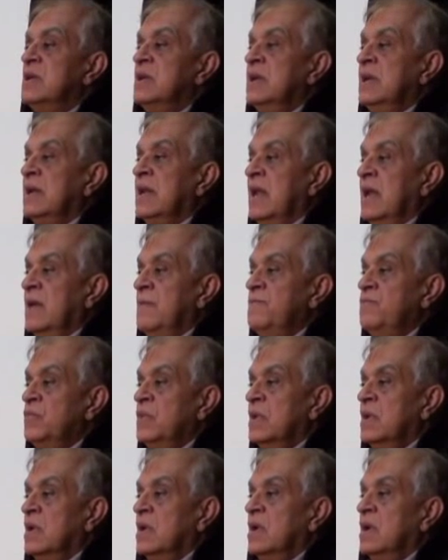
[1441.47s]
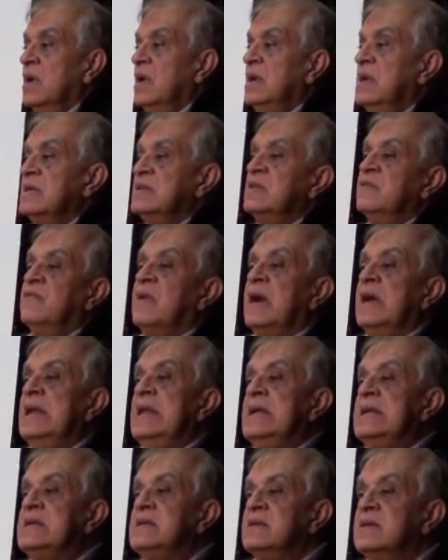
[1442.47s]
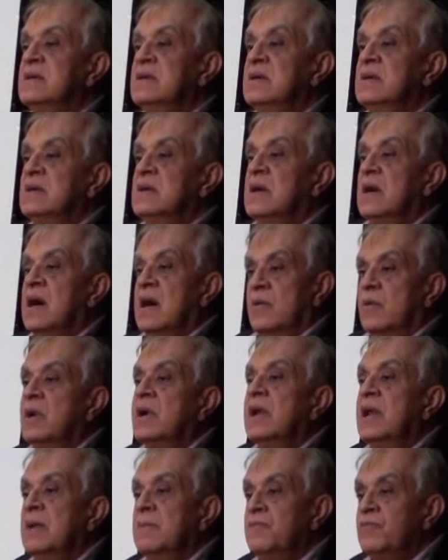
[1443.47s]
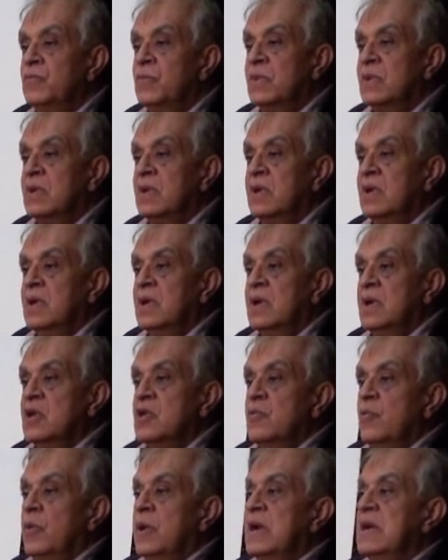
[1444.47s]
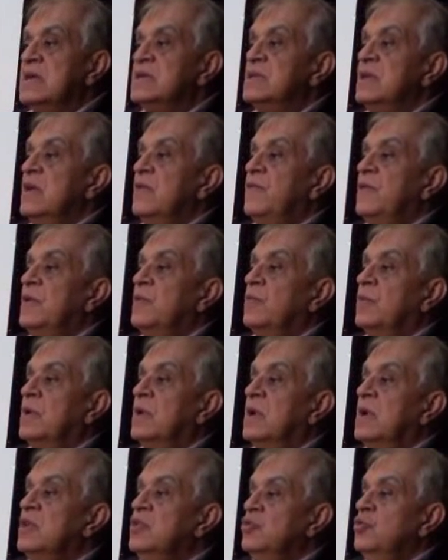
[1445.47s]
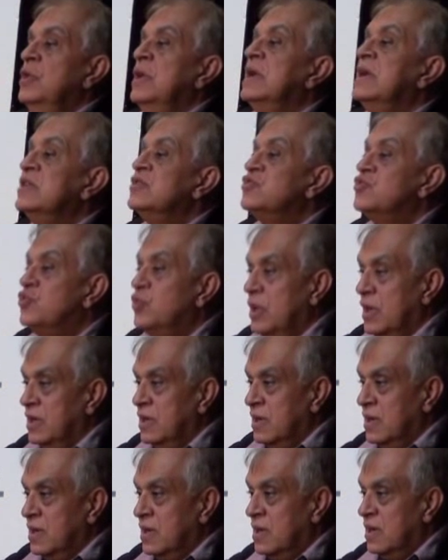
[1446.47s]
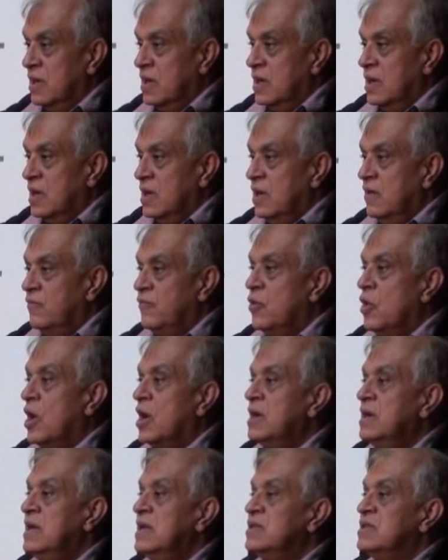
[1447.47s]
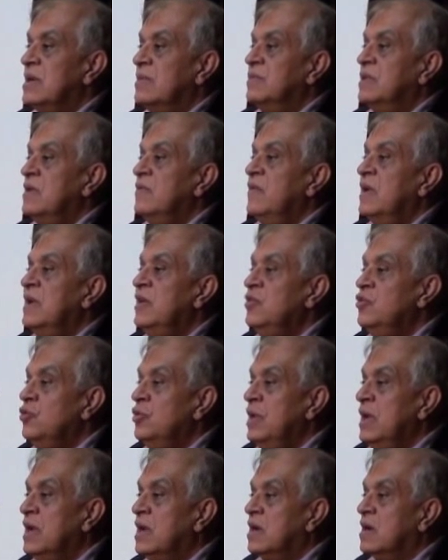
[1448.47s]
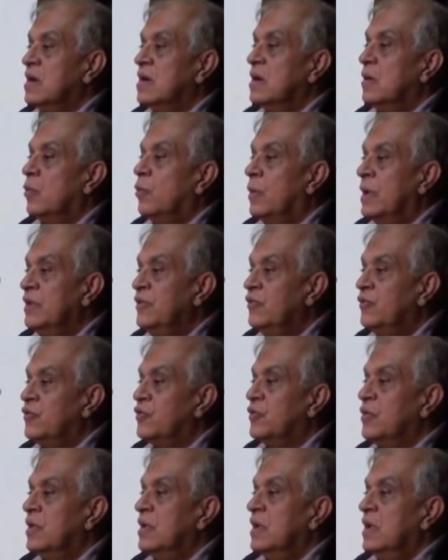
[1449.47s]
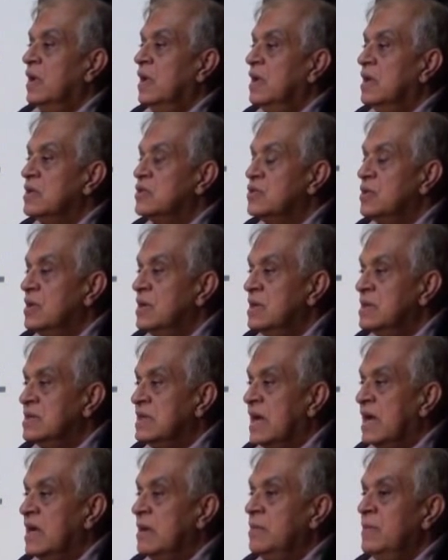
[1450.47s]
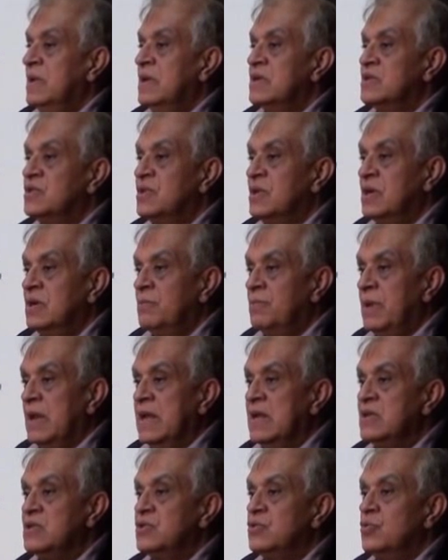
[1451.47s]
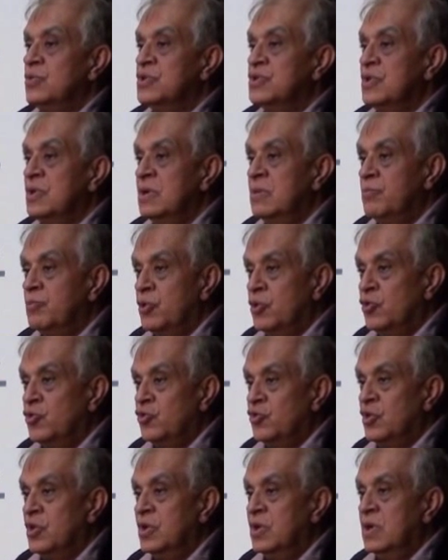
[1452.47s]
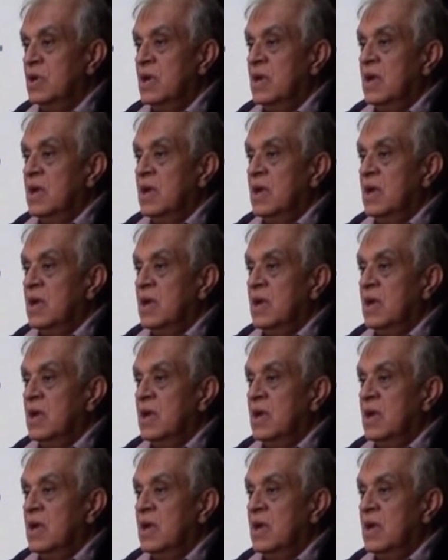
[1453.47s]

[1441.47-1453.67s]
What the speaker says: a certain claim. It doesn't violate our claim. Whereas if it were a unique history, if God did something very unique once in a certain time, in a certain place, to a certain person,